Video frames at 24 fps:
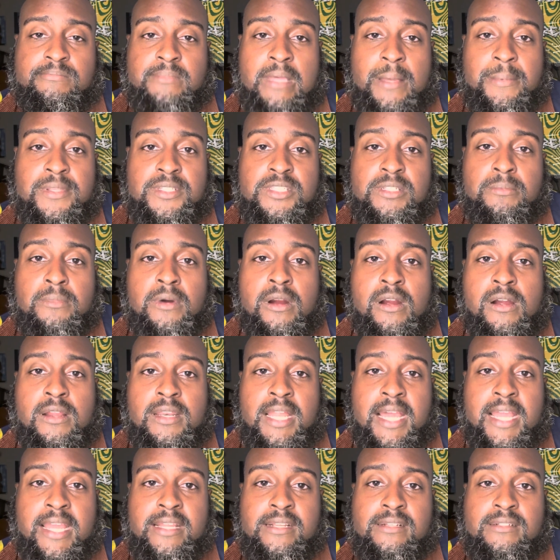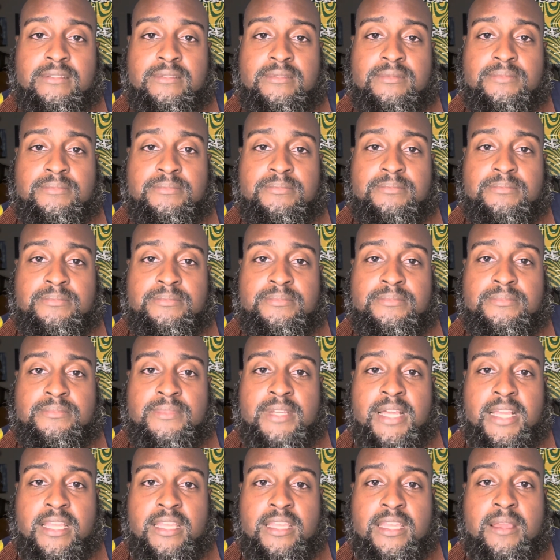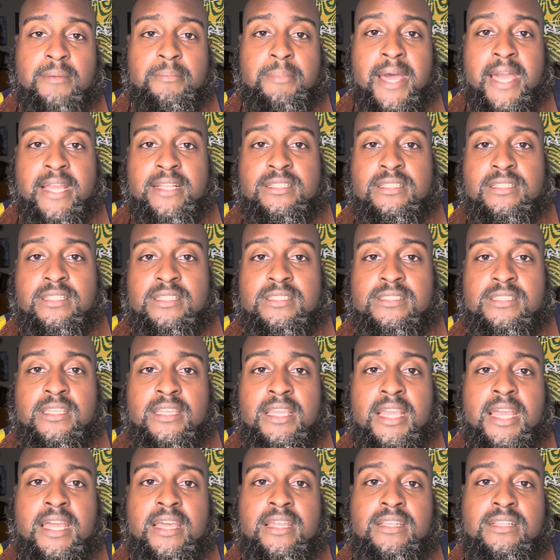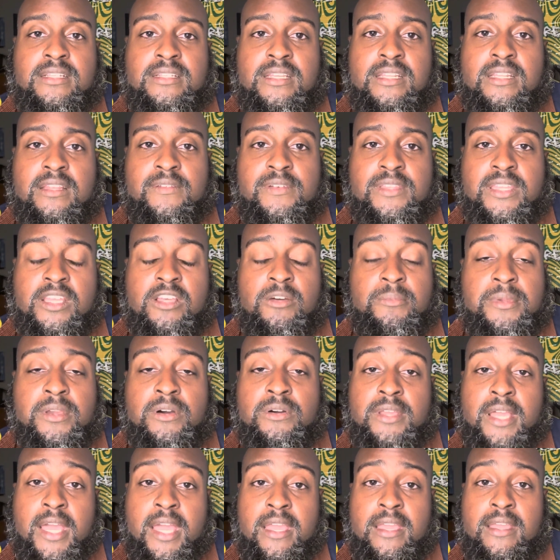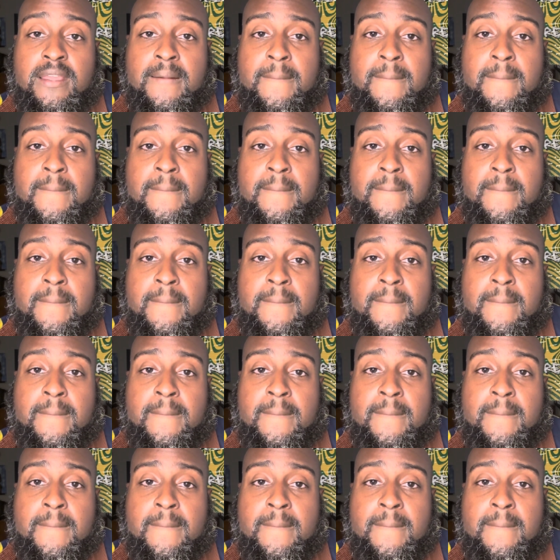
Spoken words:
Maybe tomorrow night I can get back to this again and everything will be okay?